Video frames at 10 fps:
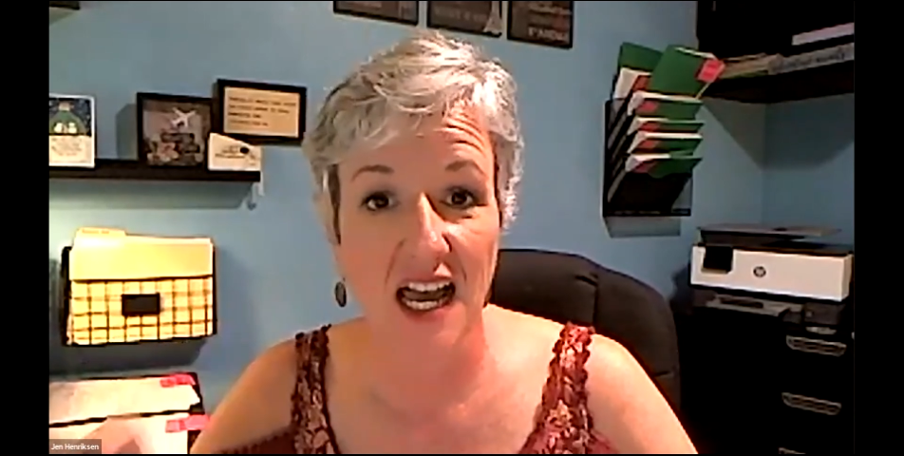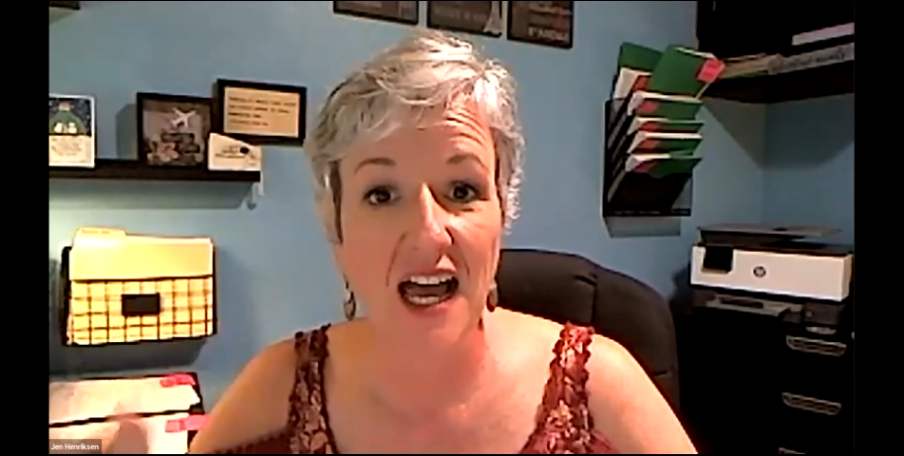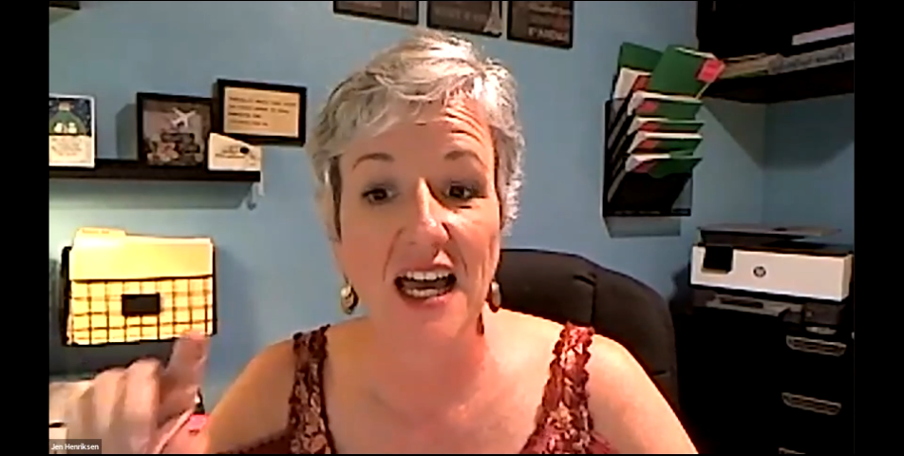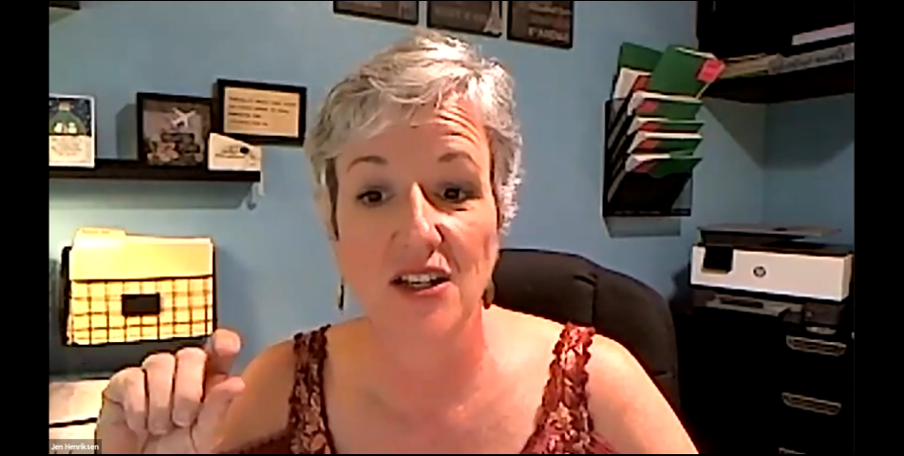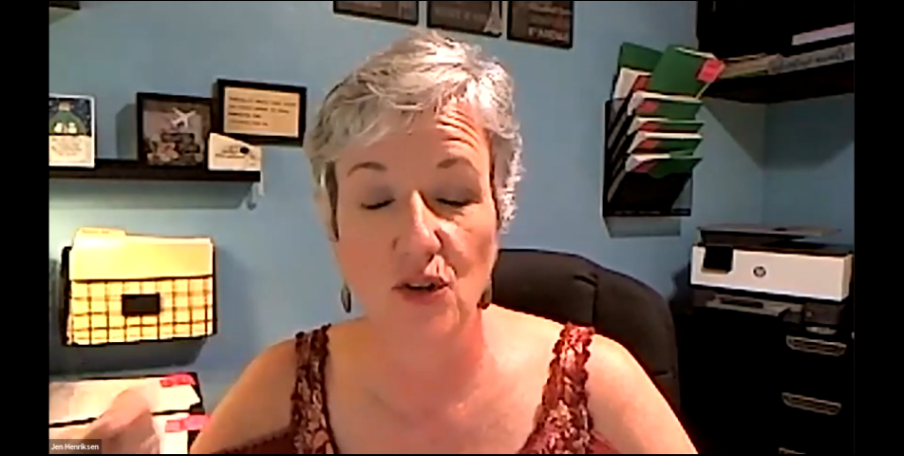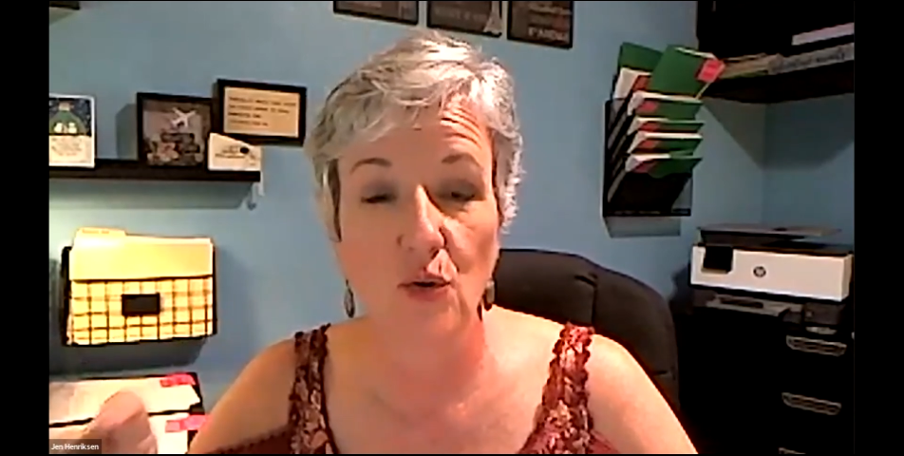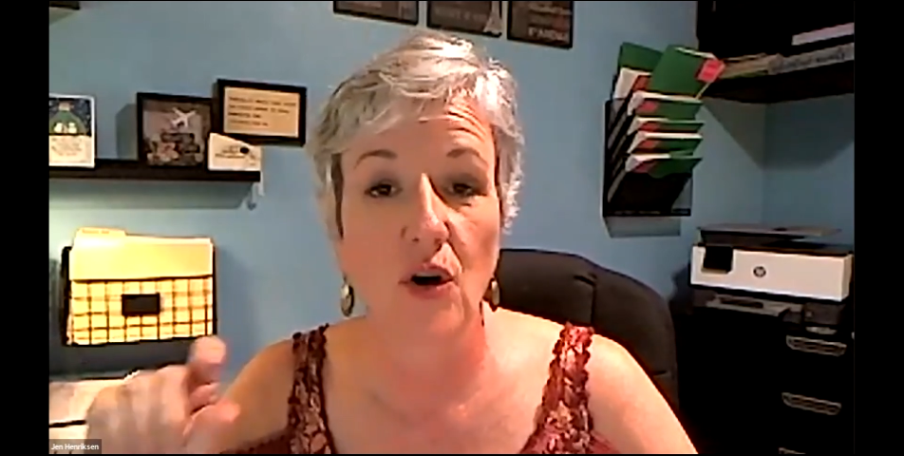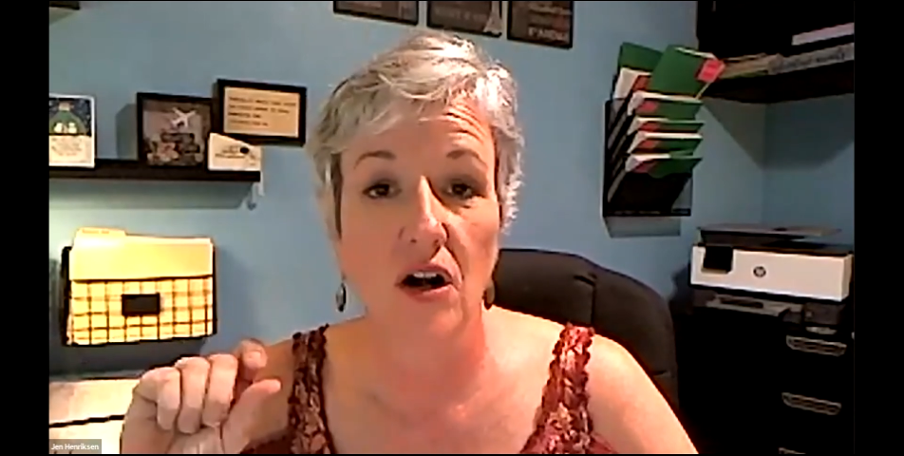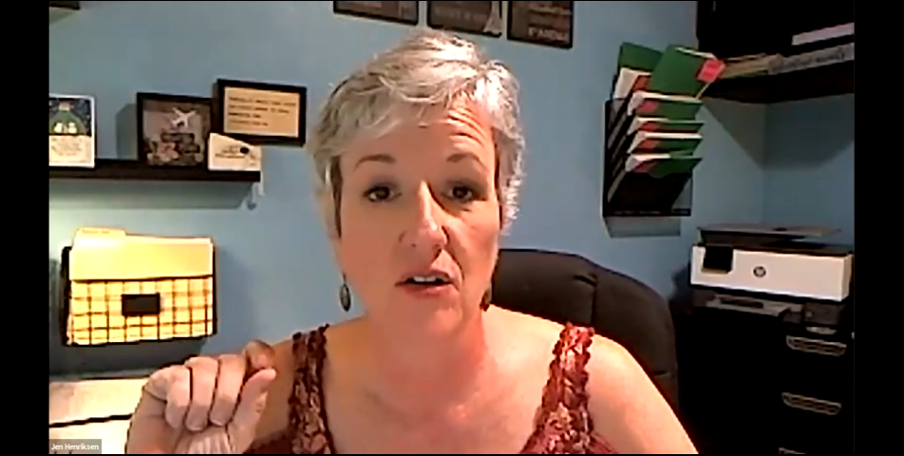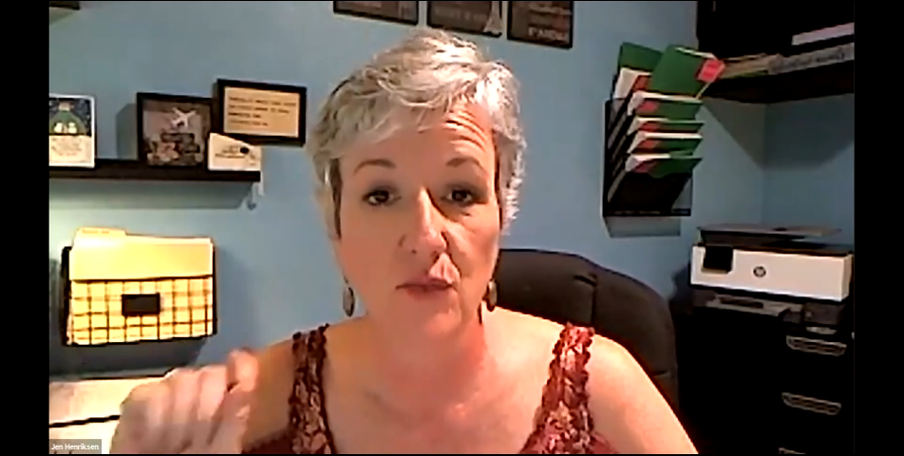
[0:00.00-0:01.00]
on
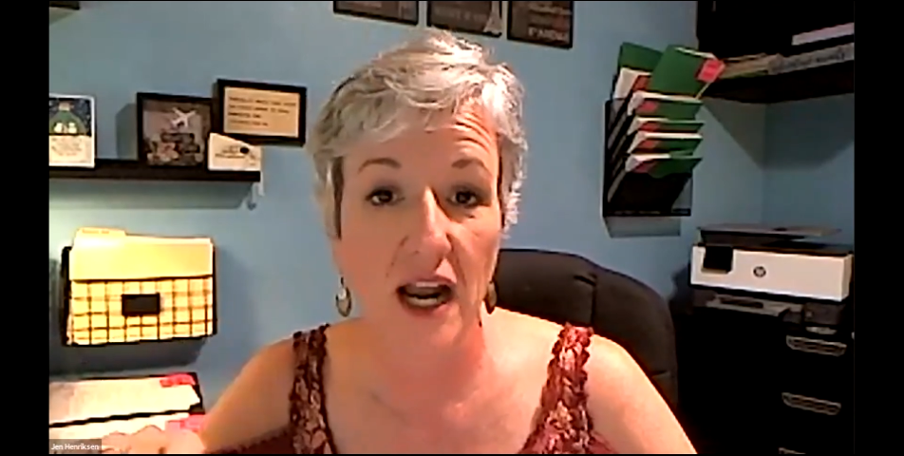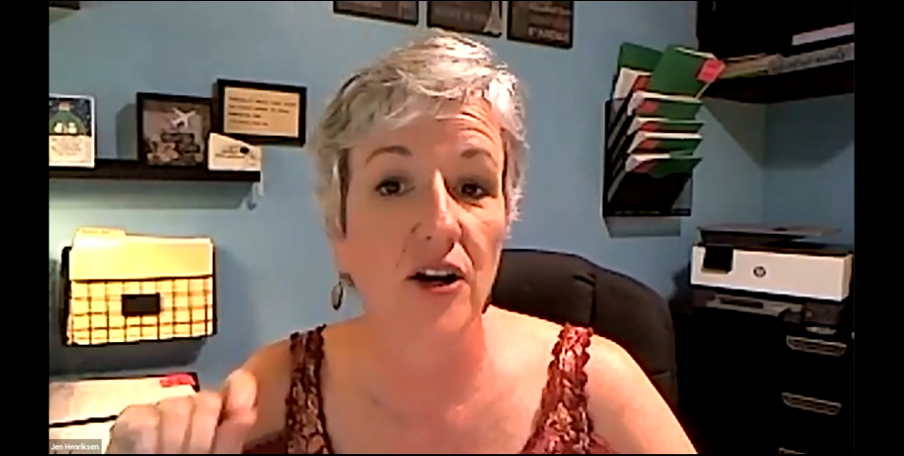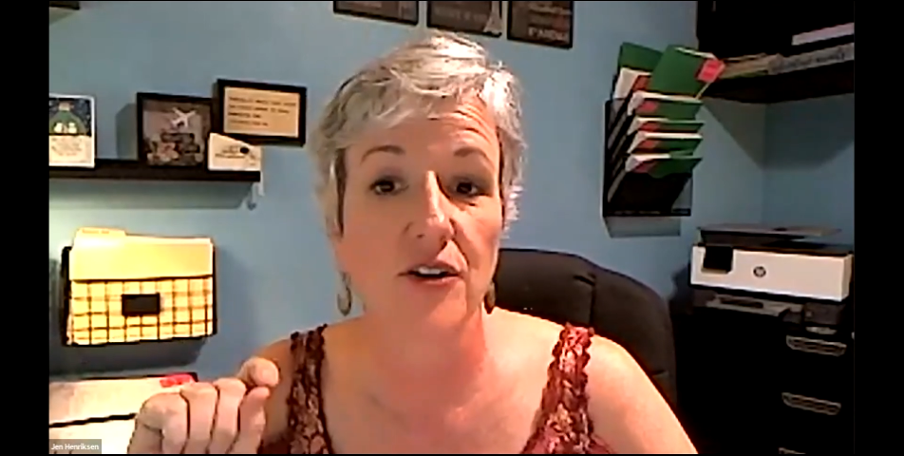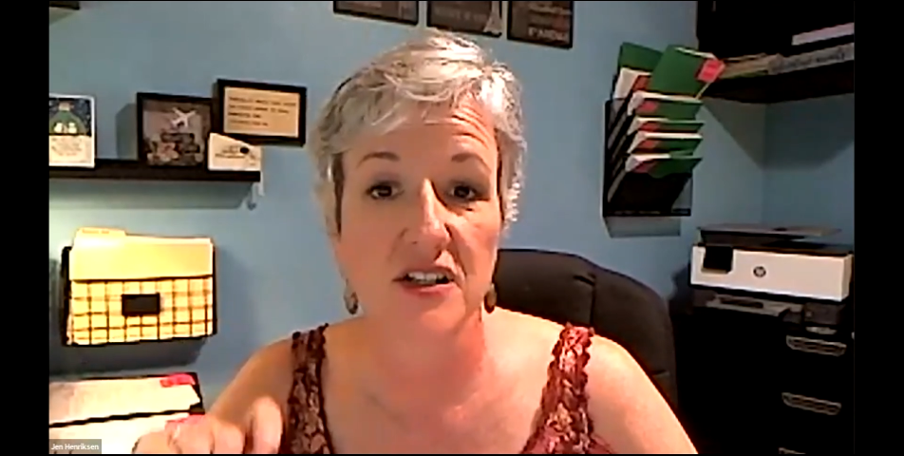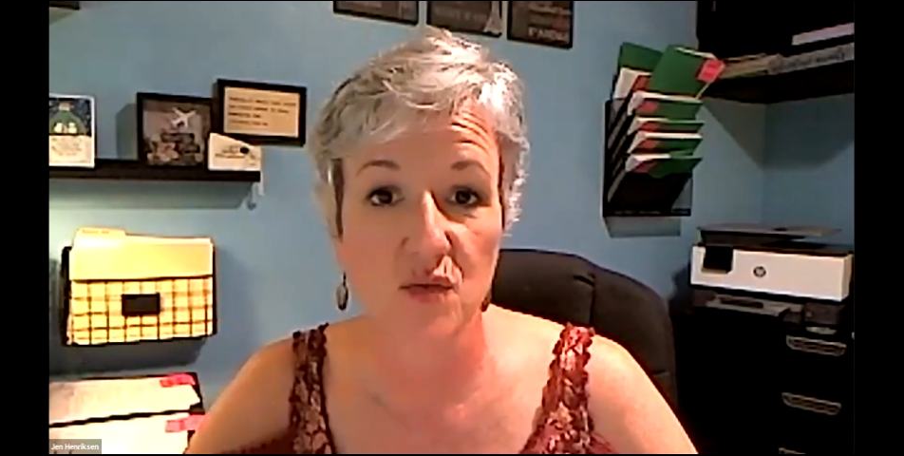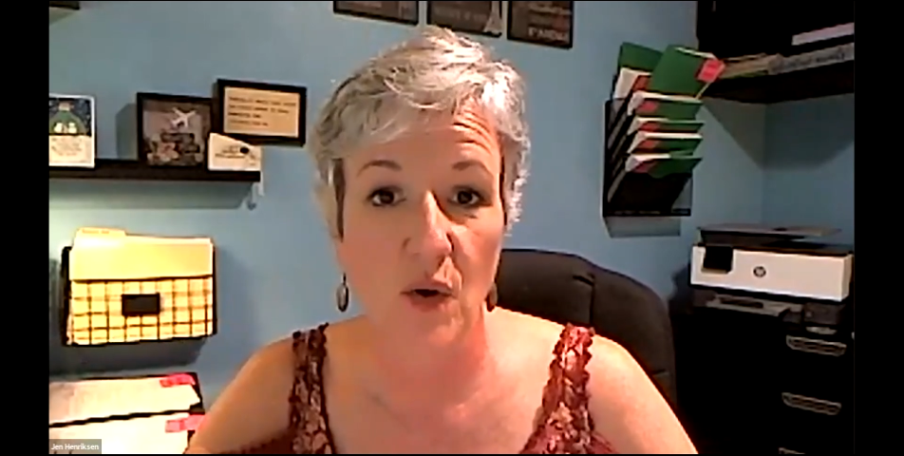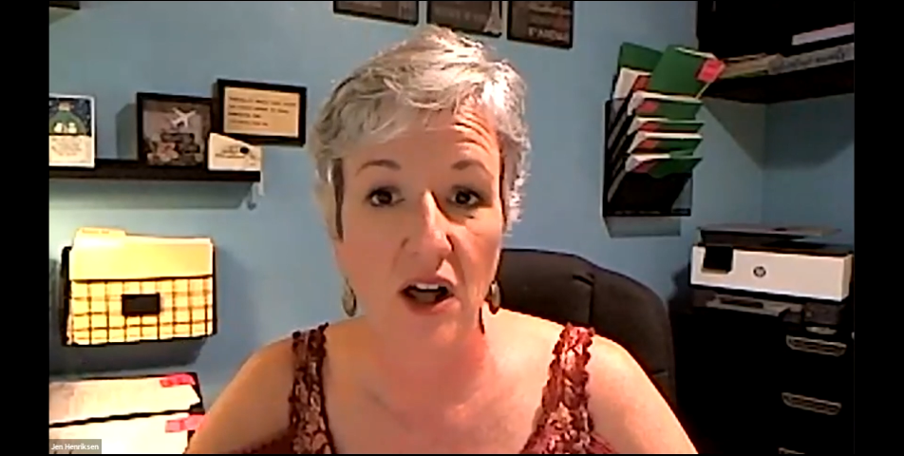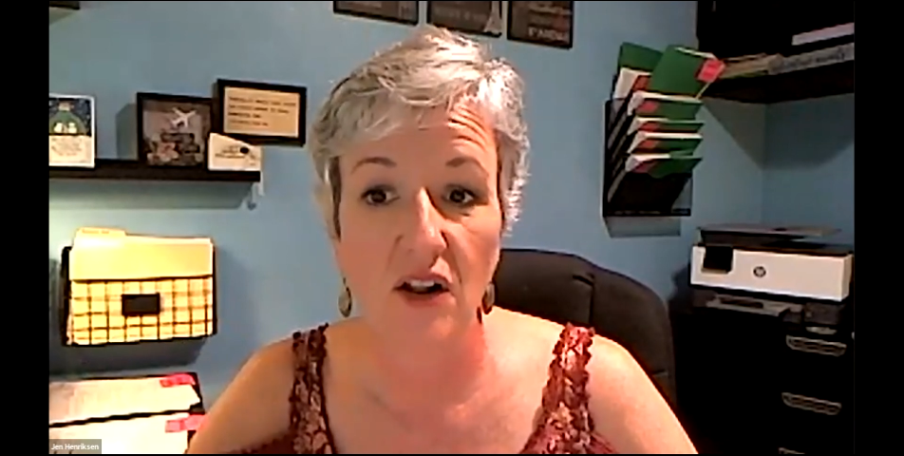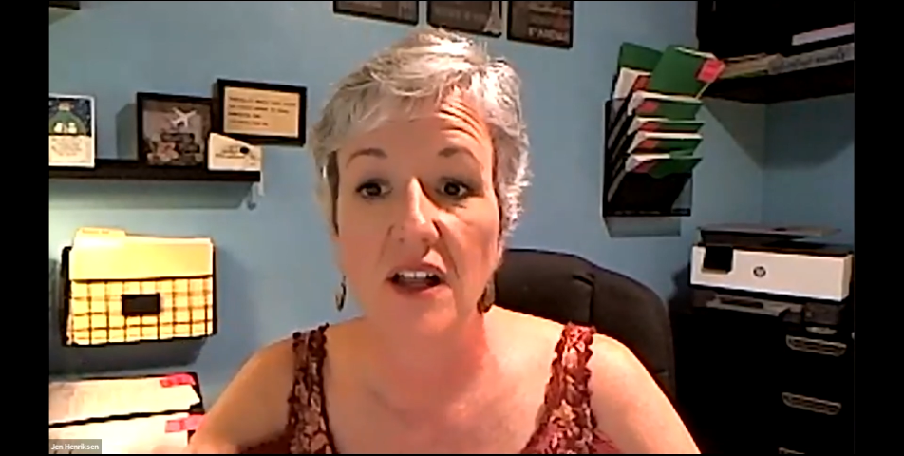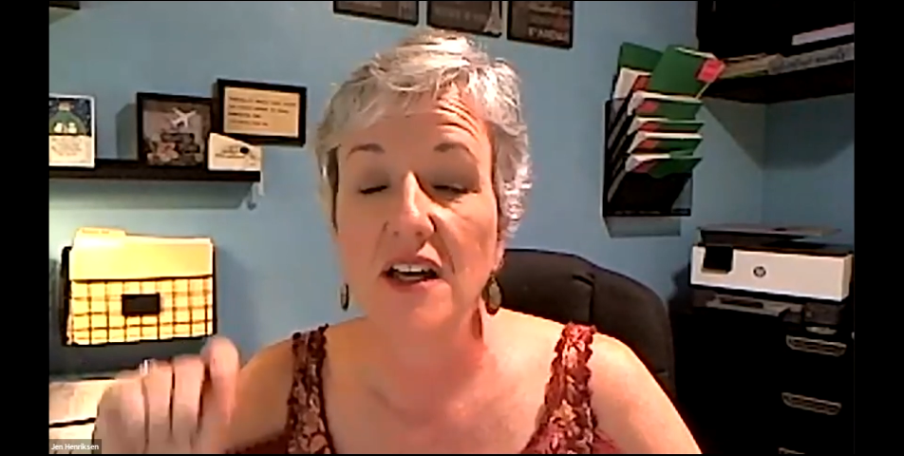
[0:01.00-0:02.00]
your record as
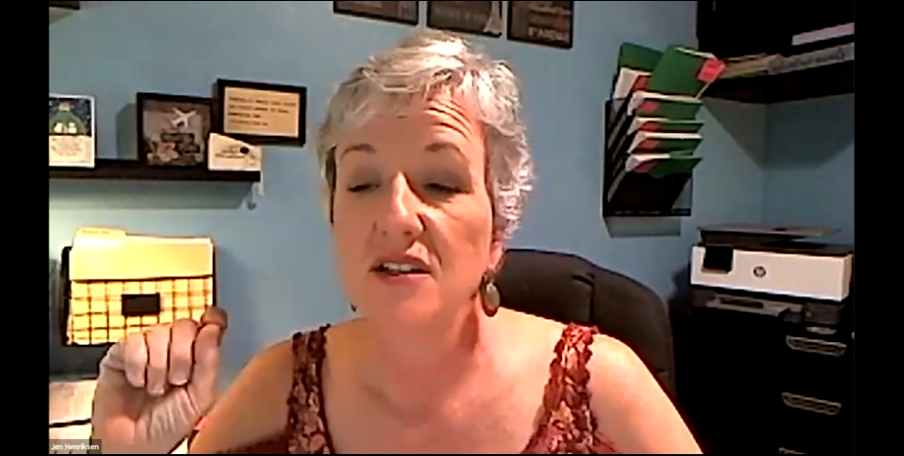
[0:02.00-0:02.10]
well.